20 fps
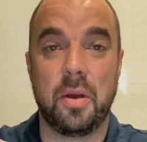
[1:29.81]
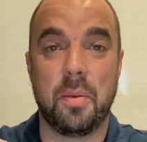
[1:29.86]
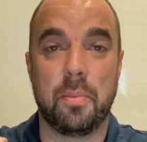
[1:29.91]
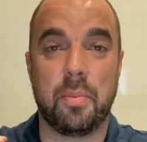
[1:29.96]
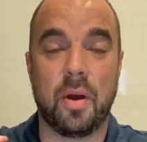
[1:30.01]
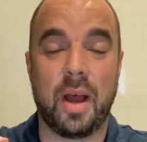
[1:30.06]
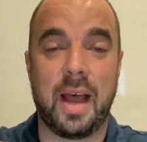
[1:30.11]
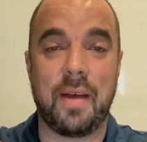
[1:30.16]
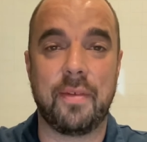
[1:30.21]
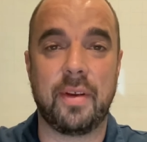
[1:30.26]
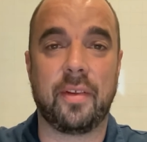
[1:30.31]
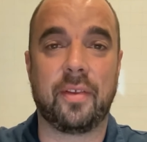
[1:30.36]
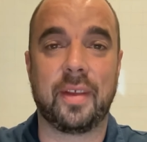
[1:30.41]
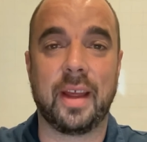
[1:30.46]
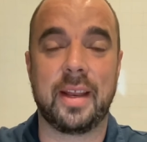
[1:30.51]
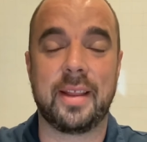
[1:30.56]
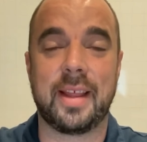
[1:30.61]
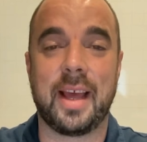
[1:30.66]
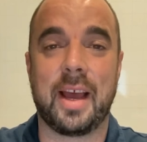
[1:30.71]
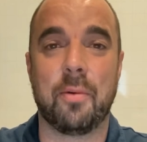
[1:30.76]
But having
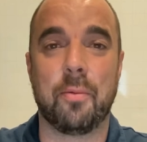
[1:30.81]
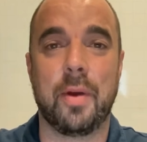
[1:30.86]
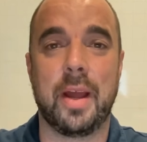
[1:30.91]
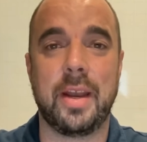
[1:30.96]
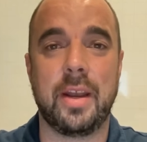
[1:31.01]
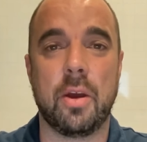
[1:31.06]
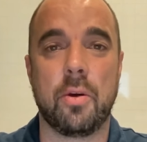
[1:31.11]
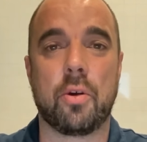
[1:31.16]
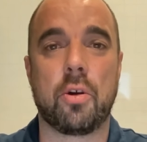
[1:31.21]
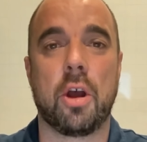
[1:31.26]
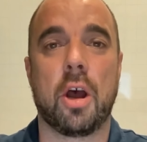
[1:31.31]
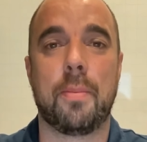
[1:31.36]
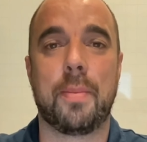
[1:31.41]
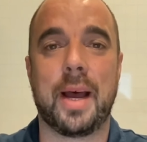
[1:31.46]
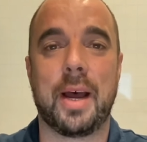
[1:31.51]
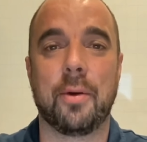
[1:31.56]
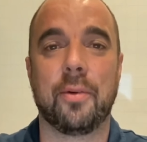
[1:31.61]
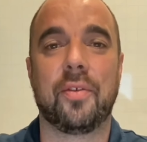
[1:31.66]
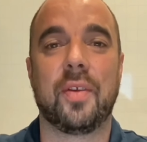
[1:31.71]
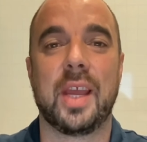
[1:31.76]
said that, we're no
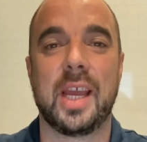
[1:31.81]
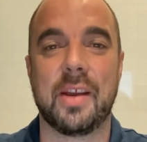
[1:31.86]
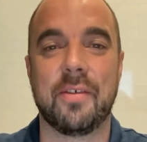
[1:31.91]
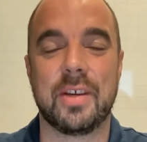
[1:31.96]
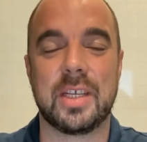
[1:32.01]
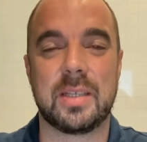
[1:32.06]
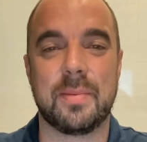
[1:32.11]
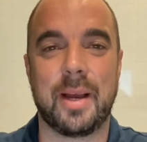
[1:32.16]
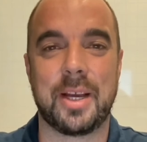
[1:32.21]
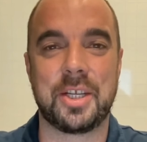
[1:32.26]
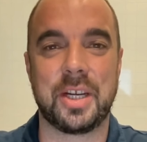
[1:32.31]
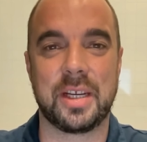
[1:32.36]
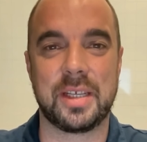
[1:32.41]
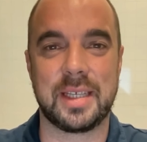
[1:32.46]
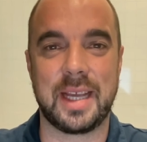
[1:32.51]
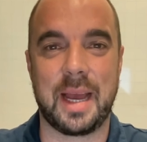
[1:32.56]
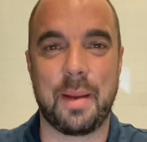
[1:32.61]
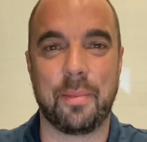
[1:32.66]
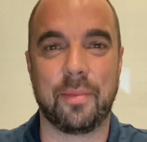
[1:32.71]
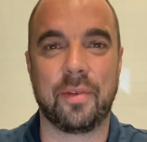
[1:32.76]
cop-out here at Smash
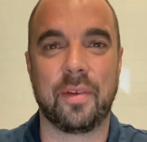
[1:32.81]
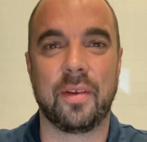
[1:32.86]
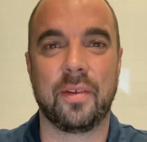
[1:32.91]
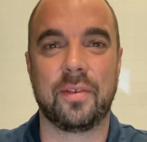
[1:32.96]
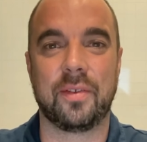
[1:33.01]
Exams,